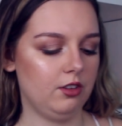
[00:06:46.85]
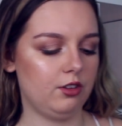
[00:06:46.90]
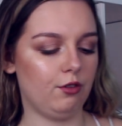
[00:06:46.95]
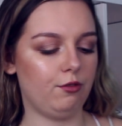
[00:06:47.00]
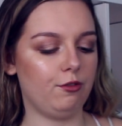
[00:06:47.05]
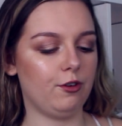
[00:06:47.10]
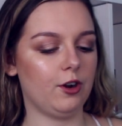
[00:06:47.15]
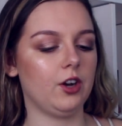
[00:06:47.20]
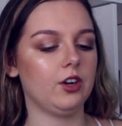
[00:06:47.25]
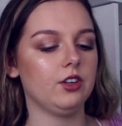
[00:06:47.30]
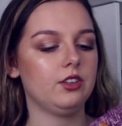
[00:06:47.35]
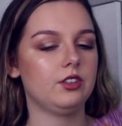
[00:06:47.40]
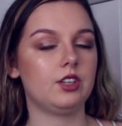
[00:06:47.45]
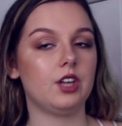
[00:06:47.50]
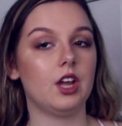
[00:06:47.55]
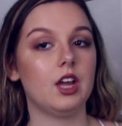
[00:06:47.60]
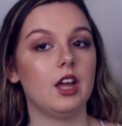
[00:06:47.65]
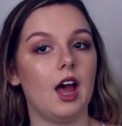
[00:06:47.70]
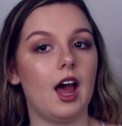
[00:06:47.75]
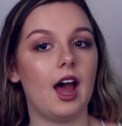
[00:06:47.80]
So
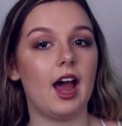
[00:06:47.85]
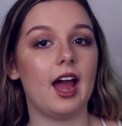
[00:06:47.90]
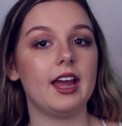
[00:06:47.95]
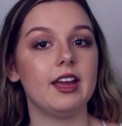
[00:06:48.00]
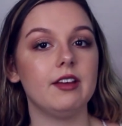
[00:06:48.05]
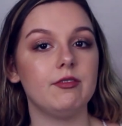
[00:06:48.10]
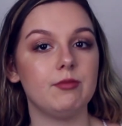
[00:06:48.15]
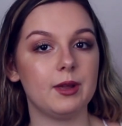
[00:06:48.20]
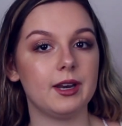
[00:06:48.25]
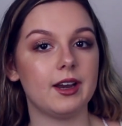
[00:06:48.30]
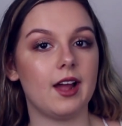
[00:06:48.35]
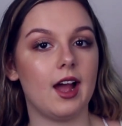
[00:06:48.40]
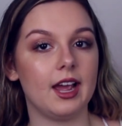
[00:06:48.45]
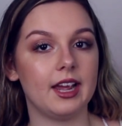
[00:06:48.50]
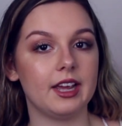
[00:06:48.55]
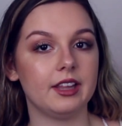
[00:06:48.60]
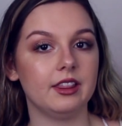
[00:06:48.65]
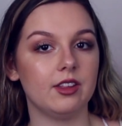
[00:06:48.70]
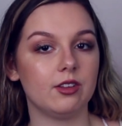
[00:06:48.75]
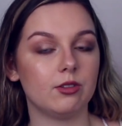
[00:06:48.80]
first, I have been
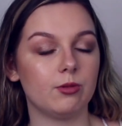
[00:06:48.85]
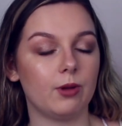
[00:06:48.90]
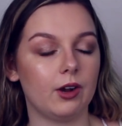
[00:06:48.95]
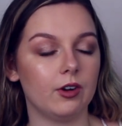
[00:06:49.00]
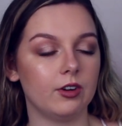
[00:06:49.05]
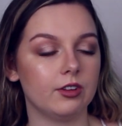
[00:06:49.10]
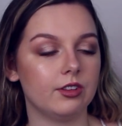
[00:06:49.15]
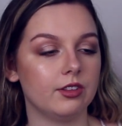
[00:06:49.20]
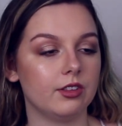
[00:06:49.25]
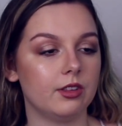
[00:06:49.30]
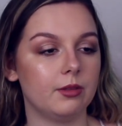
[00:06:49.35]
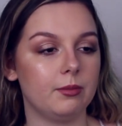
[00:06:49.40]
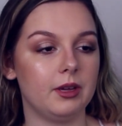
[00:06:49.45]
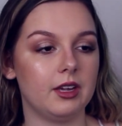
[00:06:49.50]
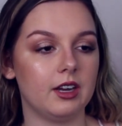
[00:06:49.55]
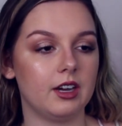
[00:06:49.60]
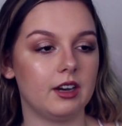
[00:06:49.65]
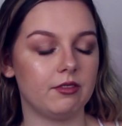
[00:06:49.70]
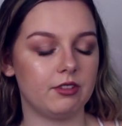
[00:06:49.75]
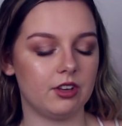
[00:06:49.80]
eyeing the sweater since the
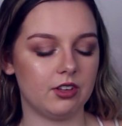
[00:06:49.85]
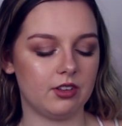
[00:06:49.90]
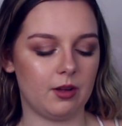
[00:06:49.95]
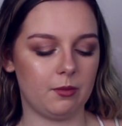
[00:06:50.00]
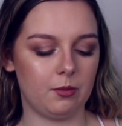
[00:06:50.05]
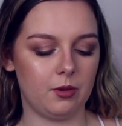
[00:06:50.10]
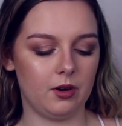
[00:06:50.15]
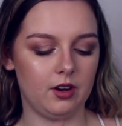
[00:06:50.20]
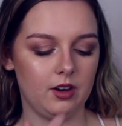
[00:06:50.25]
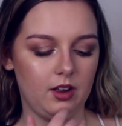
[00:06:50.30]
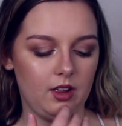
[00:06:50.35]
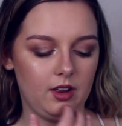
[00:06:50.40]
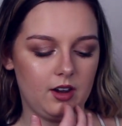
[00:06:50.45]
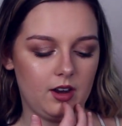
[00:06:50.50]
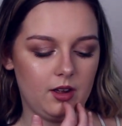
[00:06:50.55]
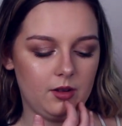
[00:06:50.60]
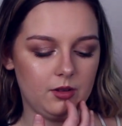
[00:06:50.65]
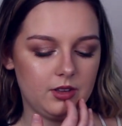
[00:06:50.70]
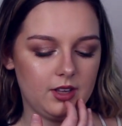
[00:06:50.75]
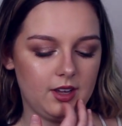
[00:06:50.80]
beginning of December, and
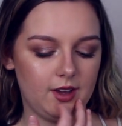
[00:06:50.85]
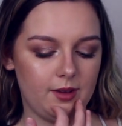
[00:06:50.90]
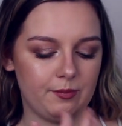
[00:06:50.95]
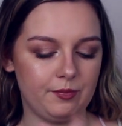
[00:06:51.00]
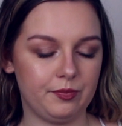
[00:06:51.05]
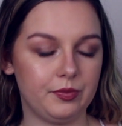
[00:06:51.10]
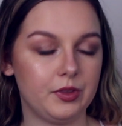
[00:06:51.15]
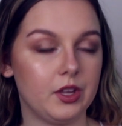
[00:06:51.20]
I was like,